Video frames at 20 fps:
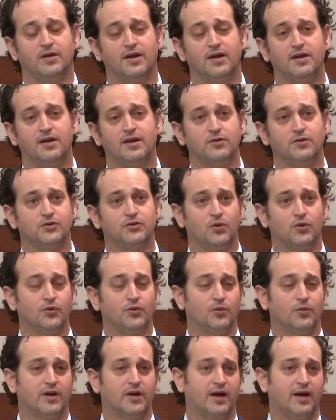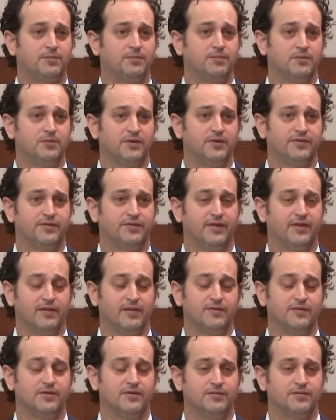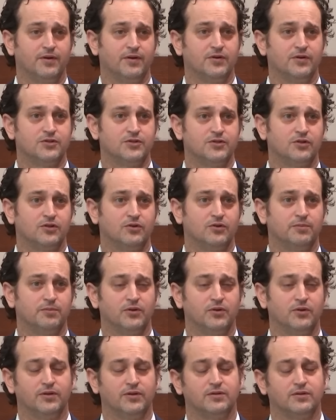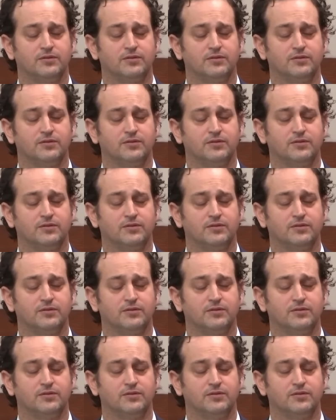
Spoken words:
never told her what happened, but they lived in a very secure building.